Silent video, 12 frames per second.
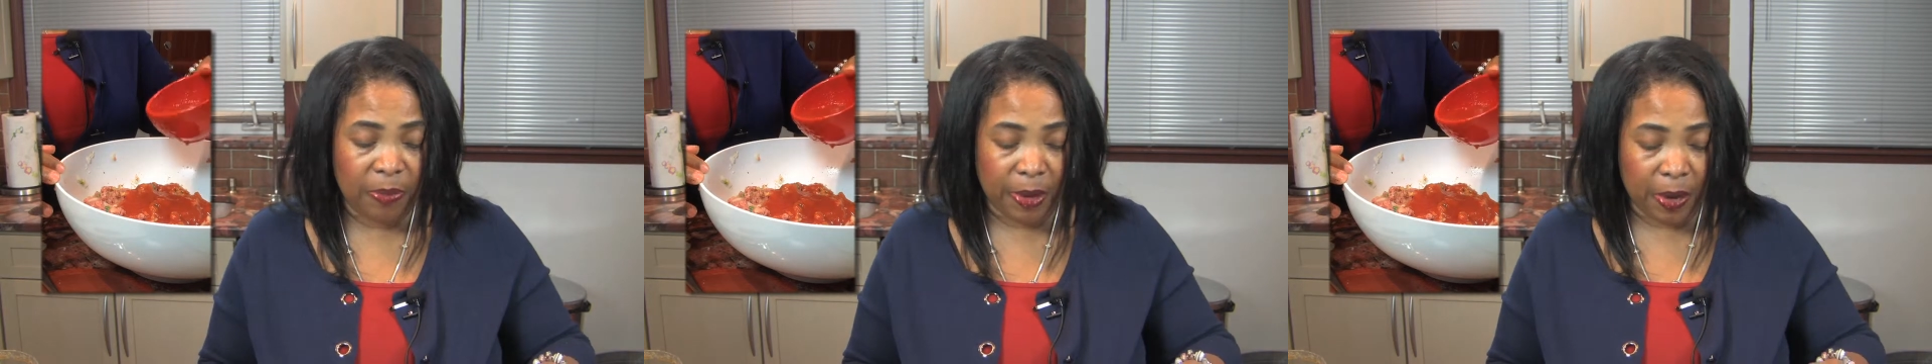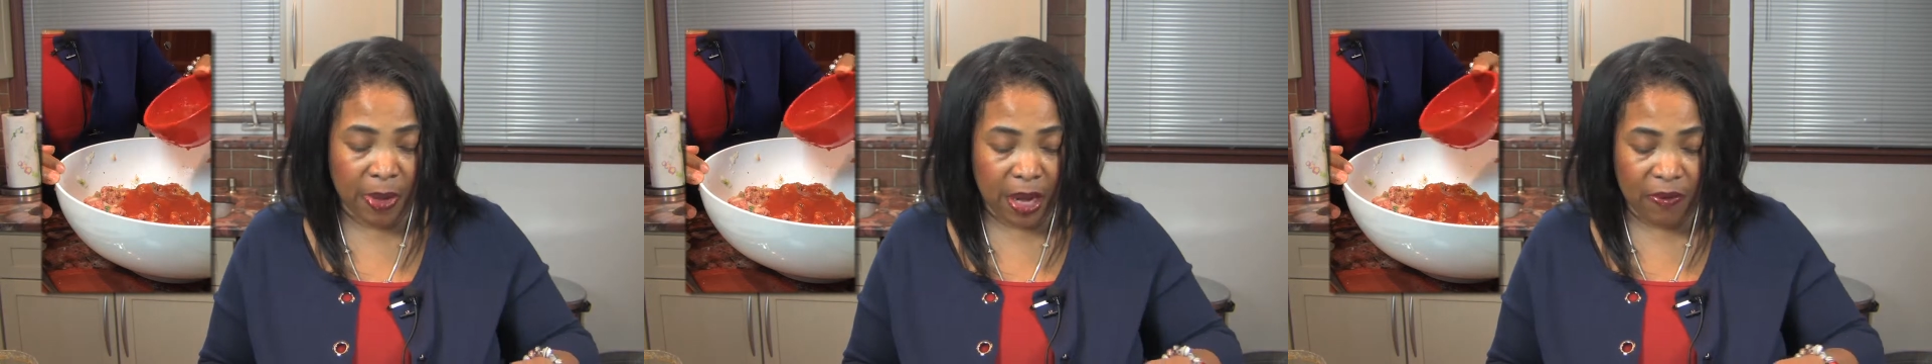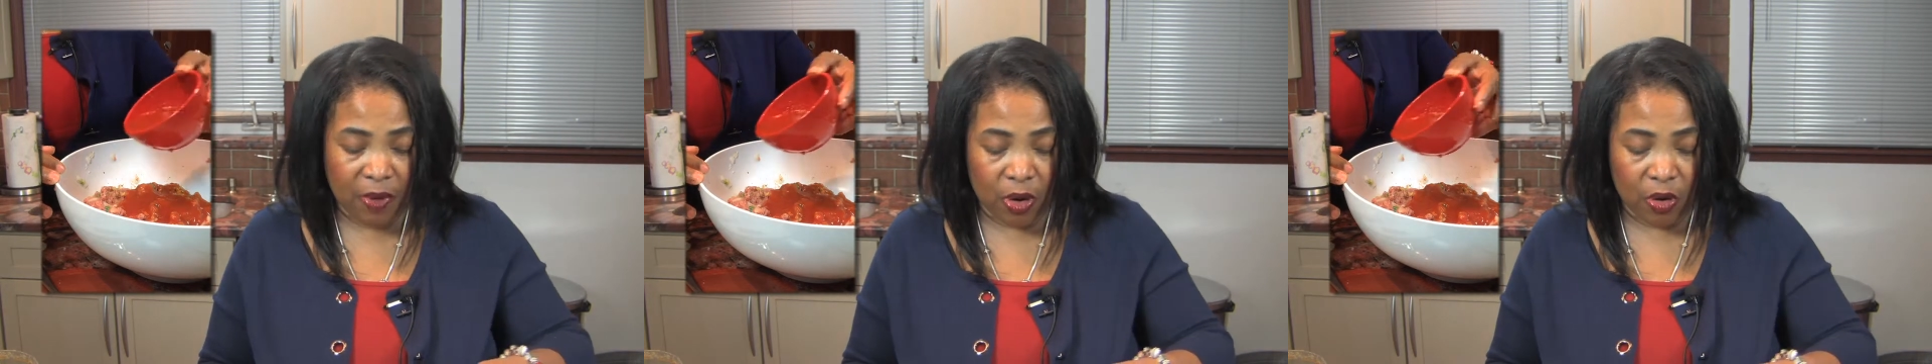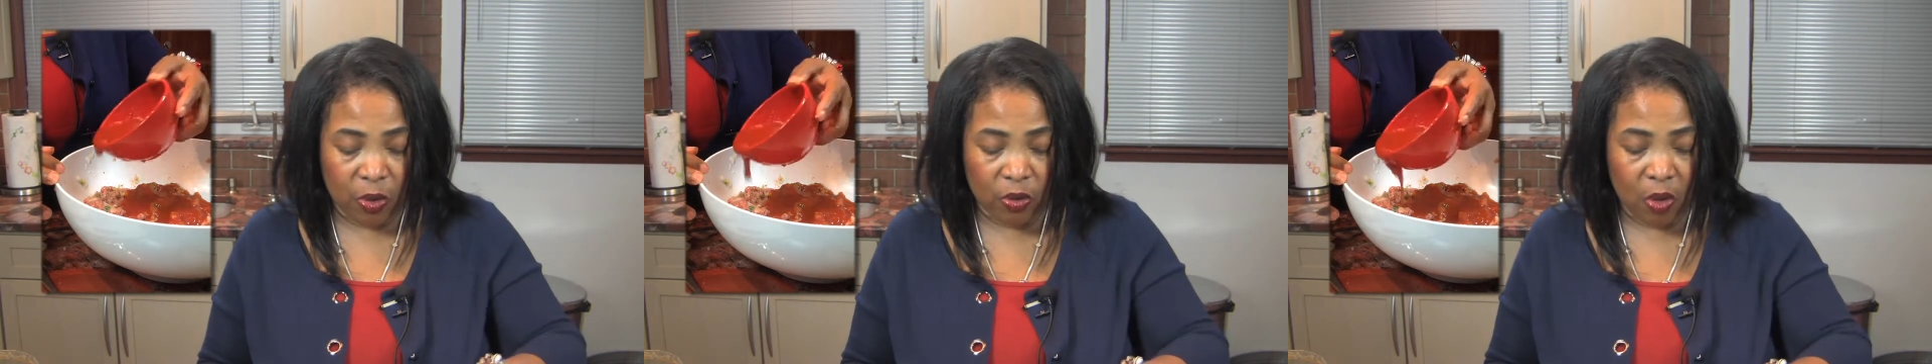but I'm not even going
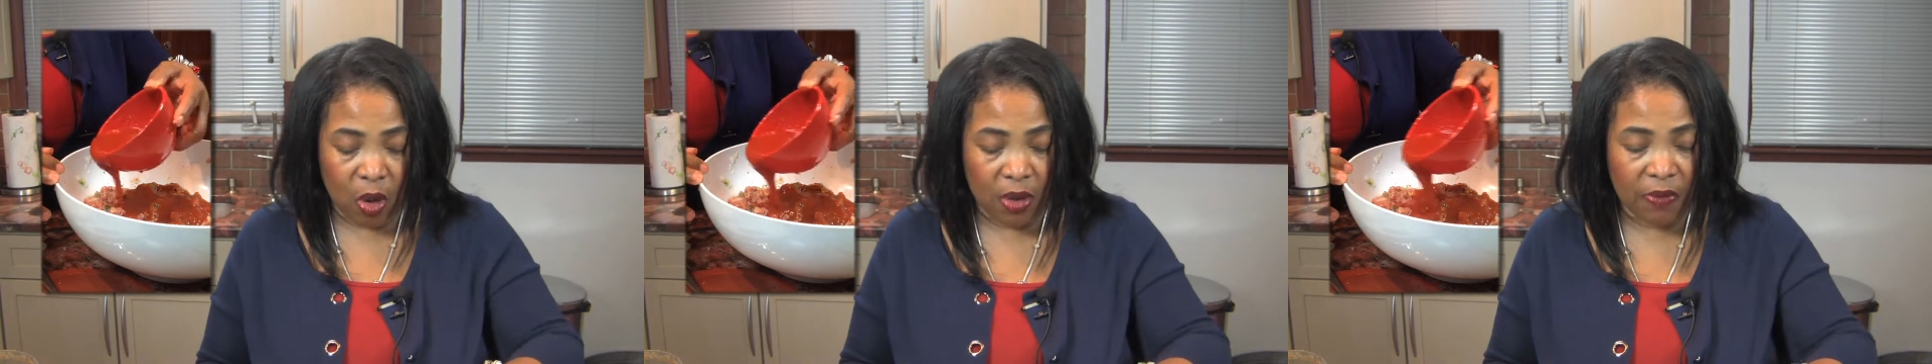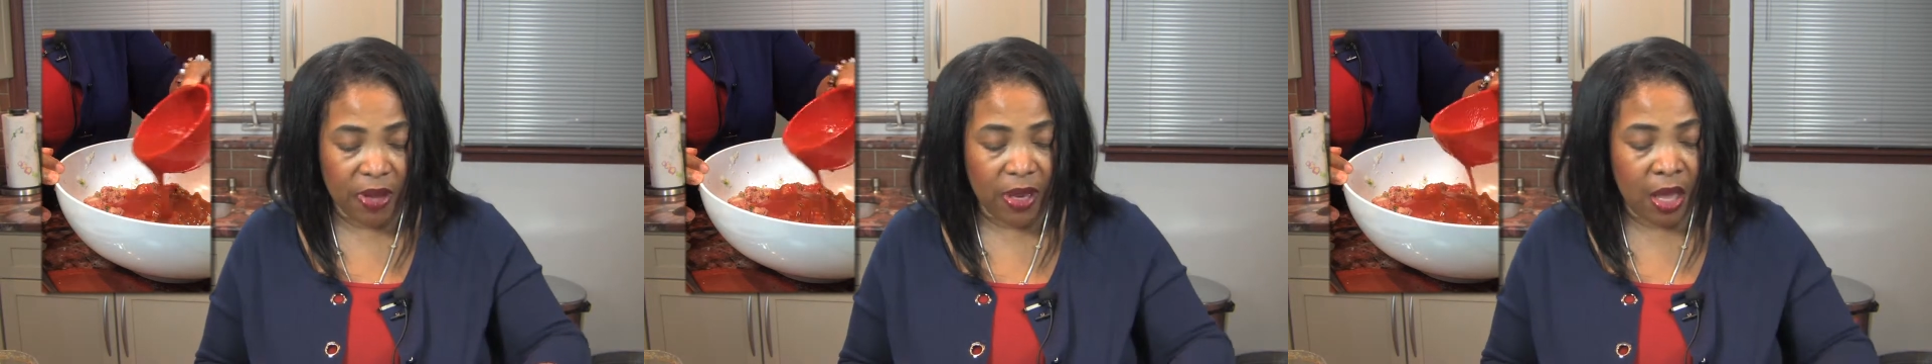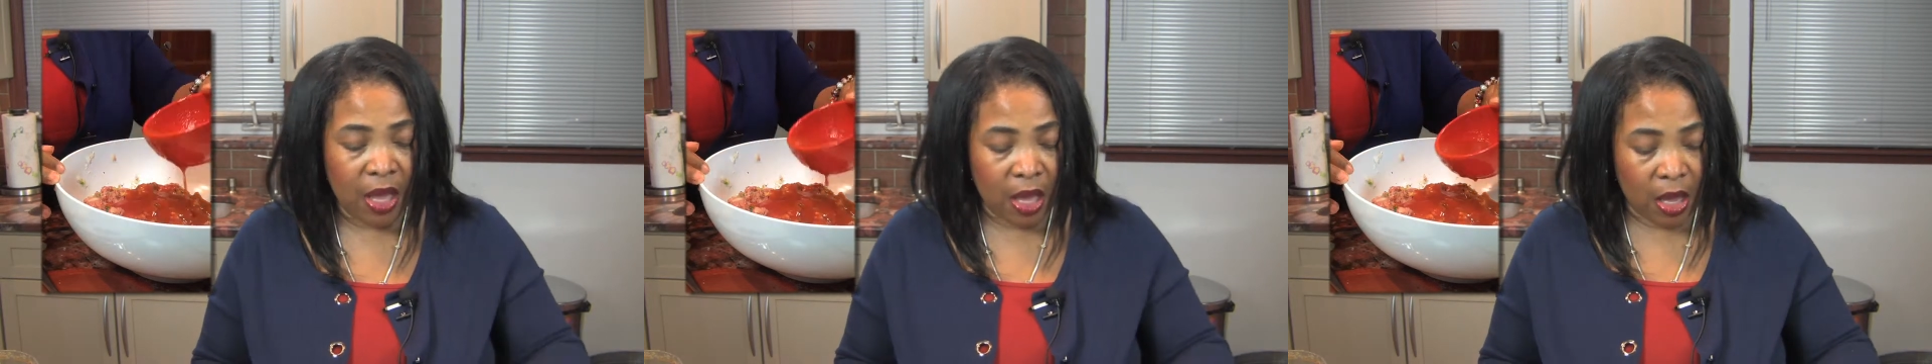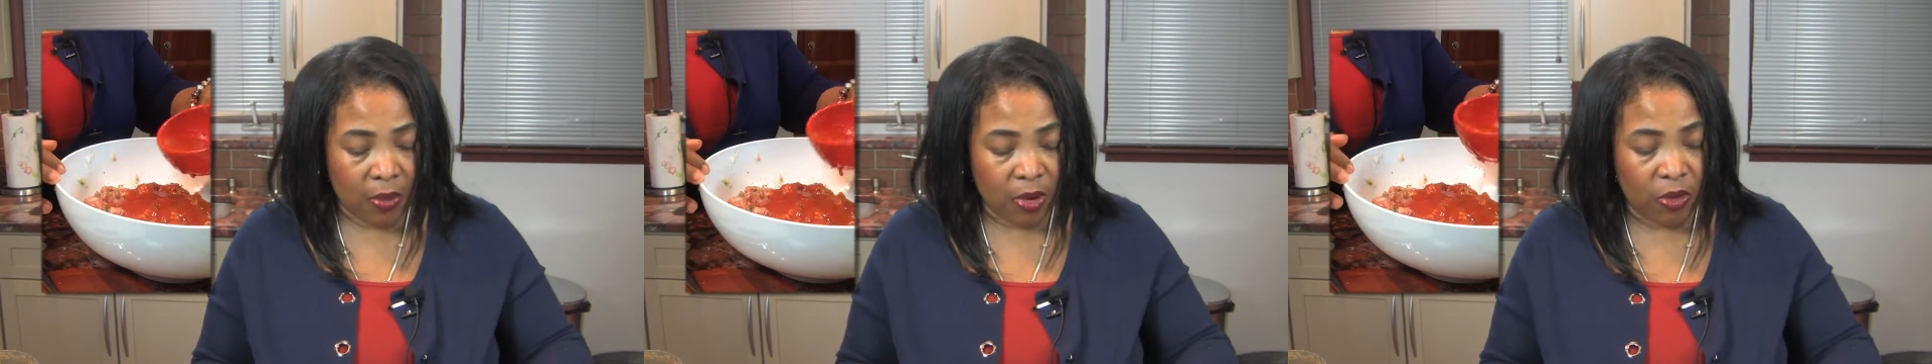to use all of it.
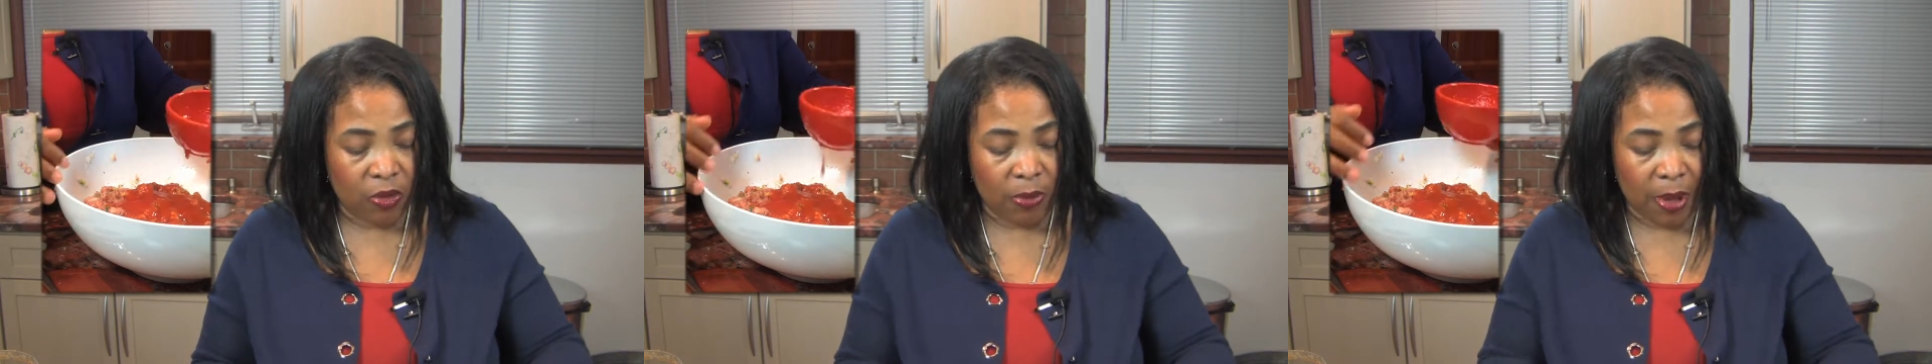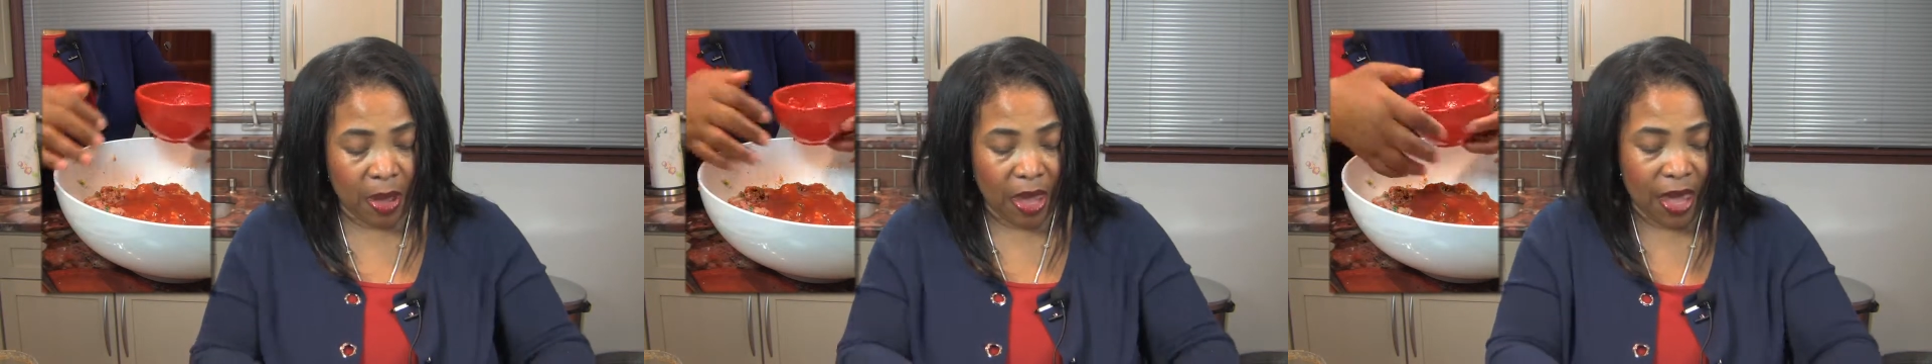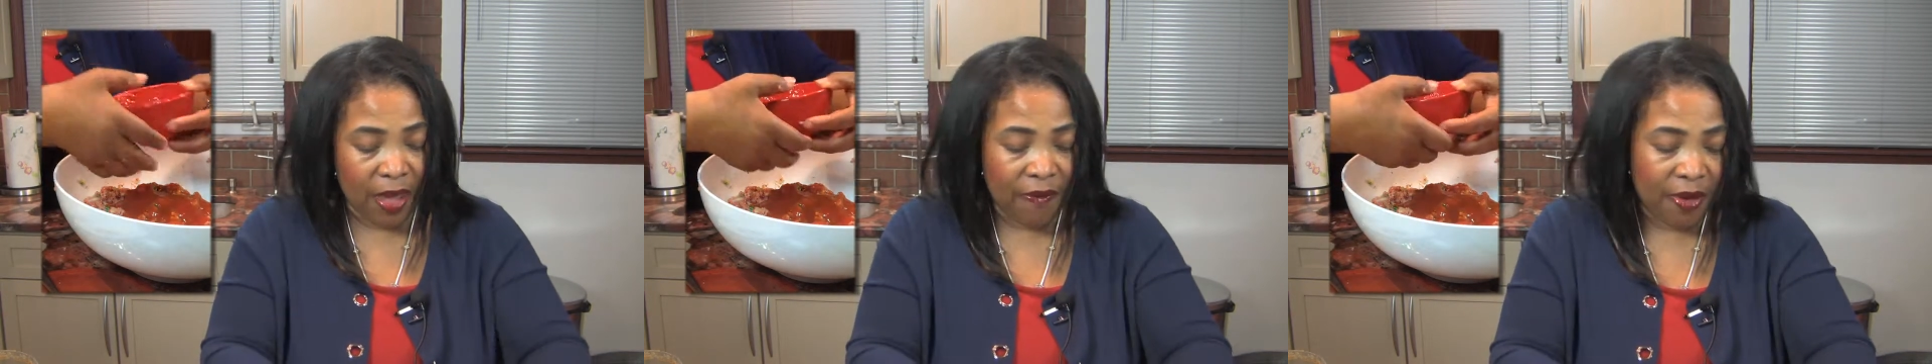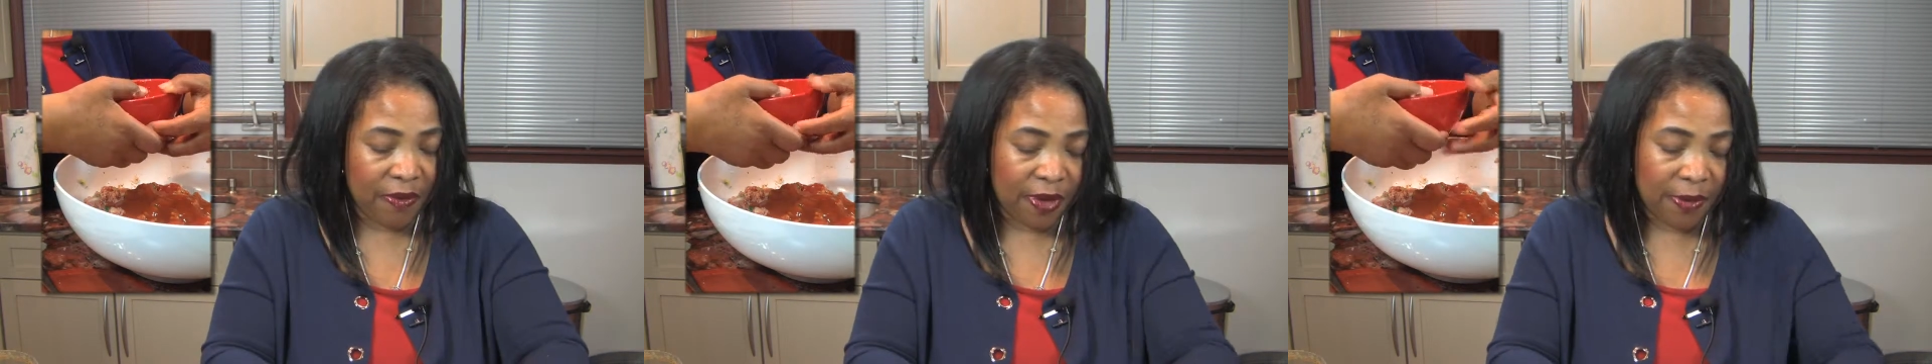I'm going to use about half
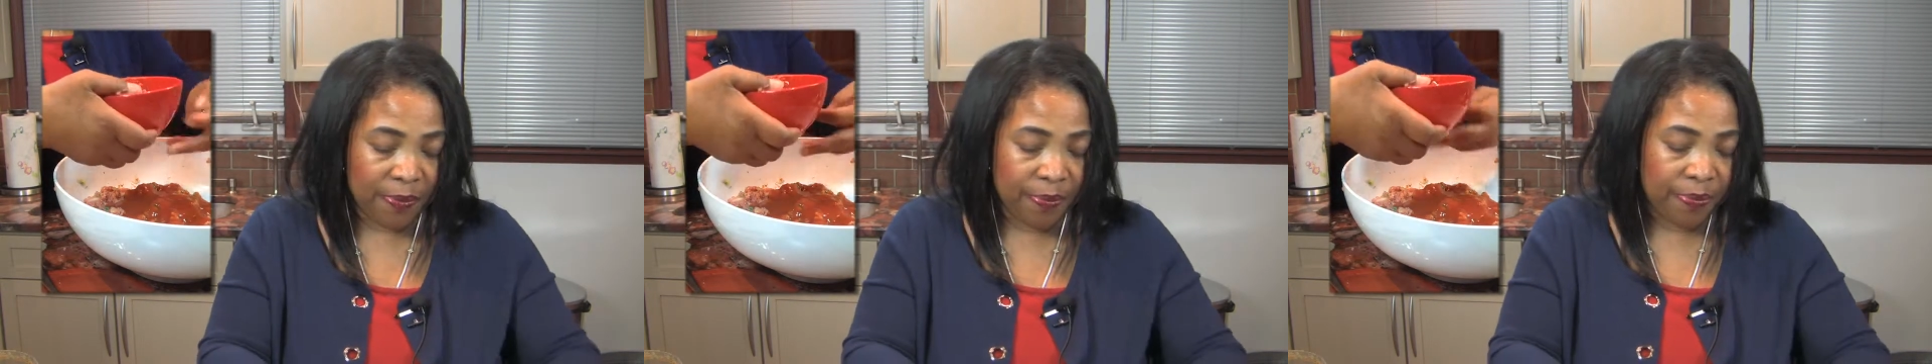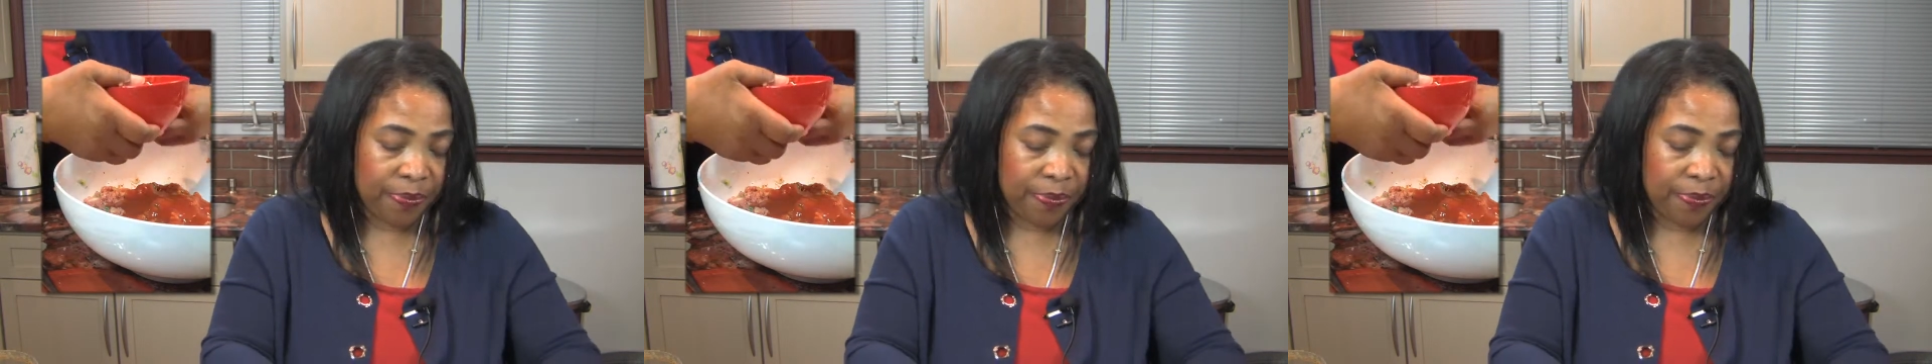of it.